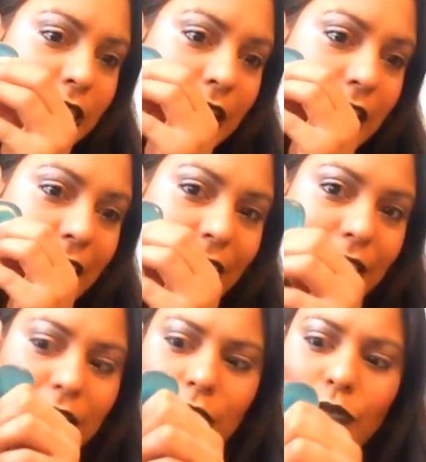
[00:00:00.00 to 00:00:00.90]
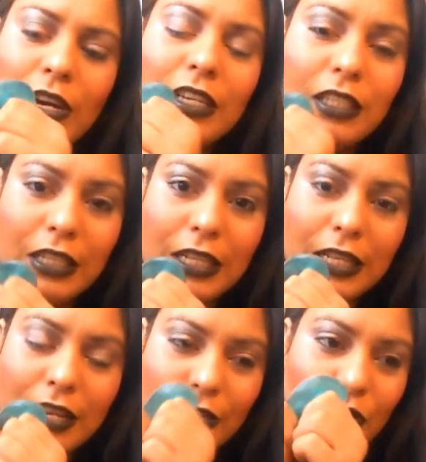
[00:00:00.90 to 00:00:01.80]
it's not like it's really
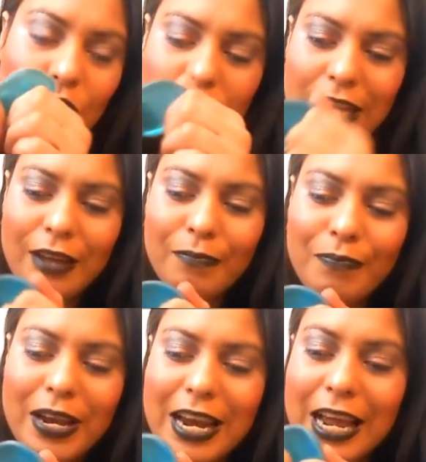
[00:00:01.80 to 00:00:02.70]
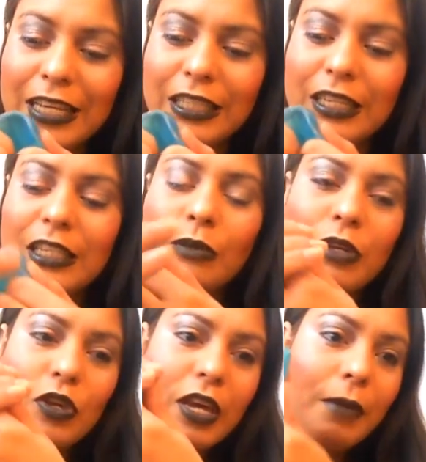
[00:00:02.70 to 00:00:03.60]
staying placed. This
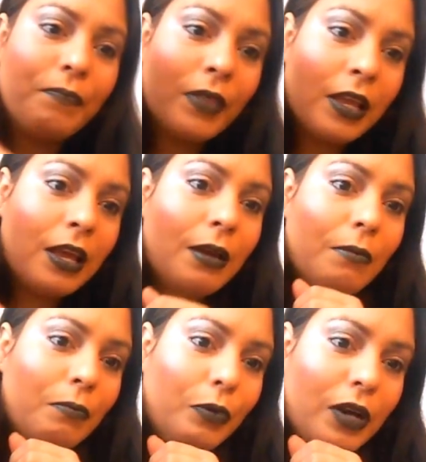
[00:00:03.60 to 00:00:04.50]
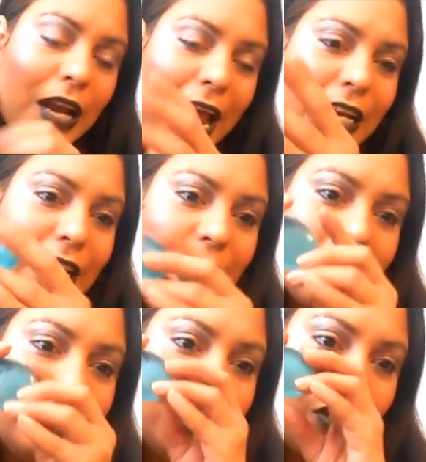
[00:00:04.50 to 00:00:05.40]
one you can put it like
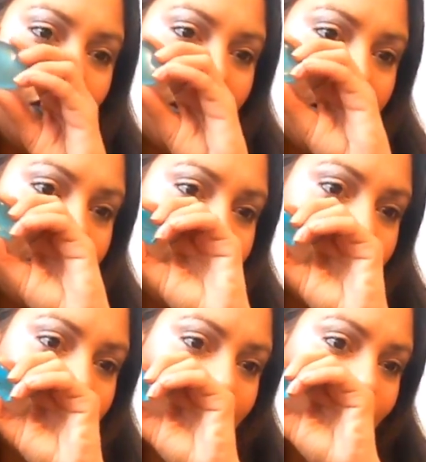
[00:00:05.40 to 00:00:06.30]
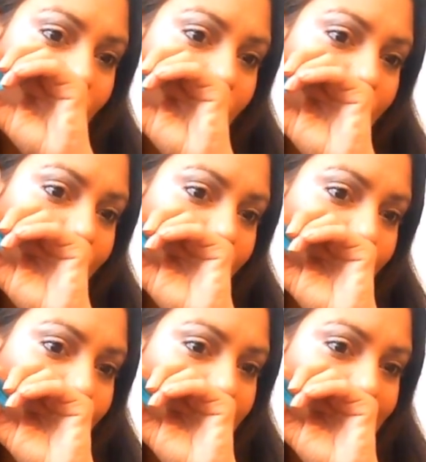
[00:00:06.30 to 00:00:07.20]
that. You can
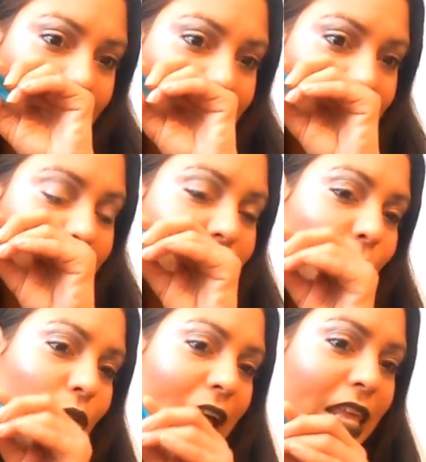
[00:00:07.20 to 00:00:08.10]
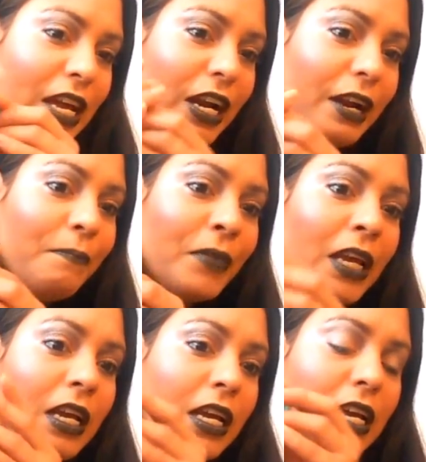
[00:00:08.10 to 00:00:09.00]
put it like this together.
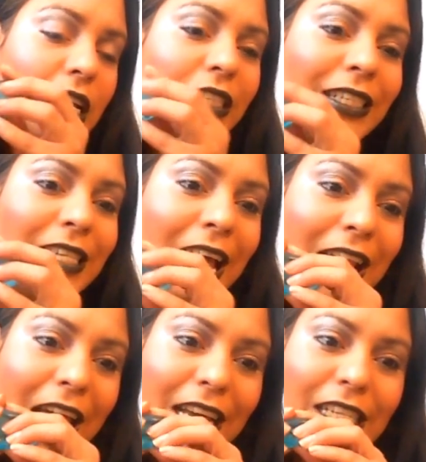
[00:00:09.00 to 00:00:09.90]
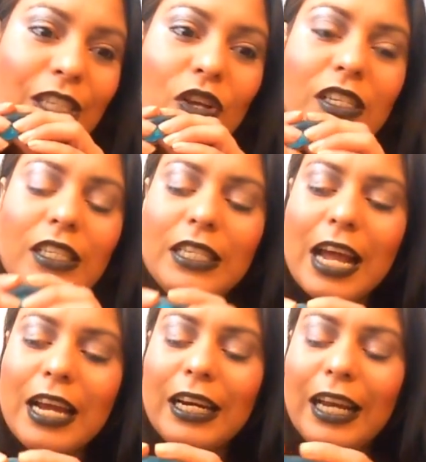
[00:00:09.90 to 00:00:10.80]
It's not like it's gonna
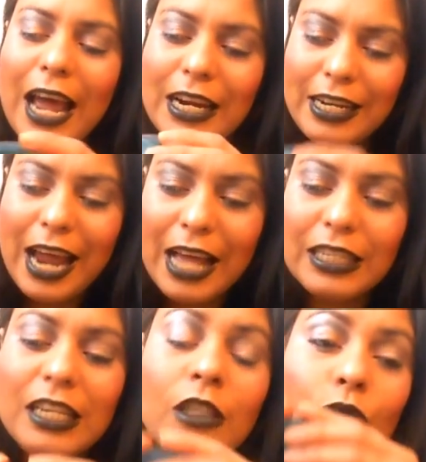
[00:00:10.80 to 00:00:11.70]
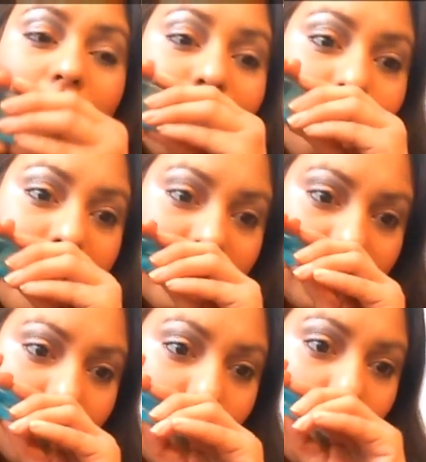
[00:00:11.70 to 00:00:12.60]
stay like that. It's really
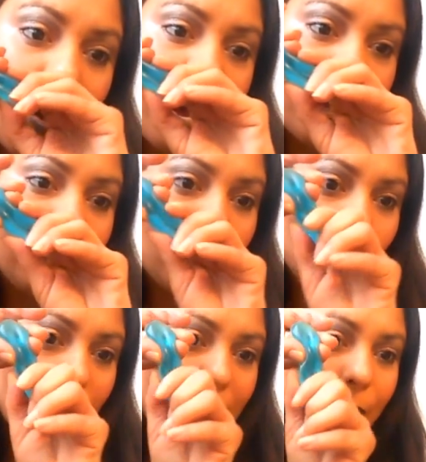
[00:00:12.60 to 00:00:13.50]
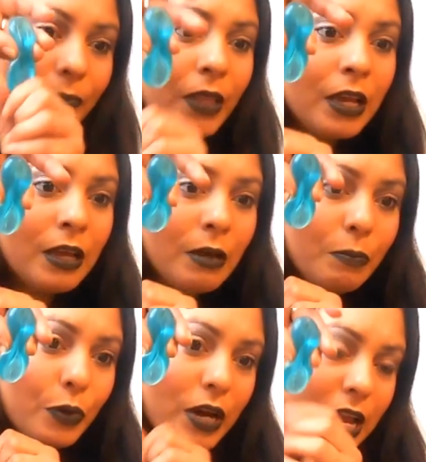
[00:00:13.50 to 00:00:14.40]
flexible, and you can
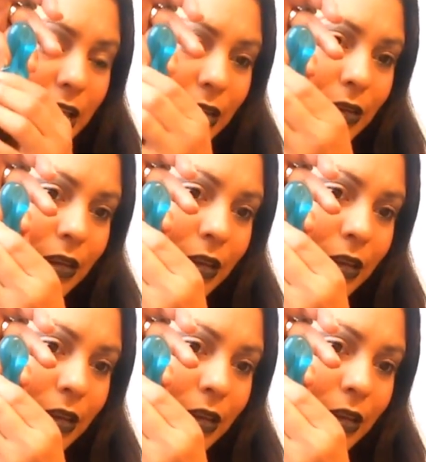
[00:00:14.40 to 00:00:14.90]
put it,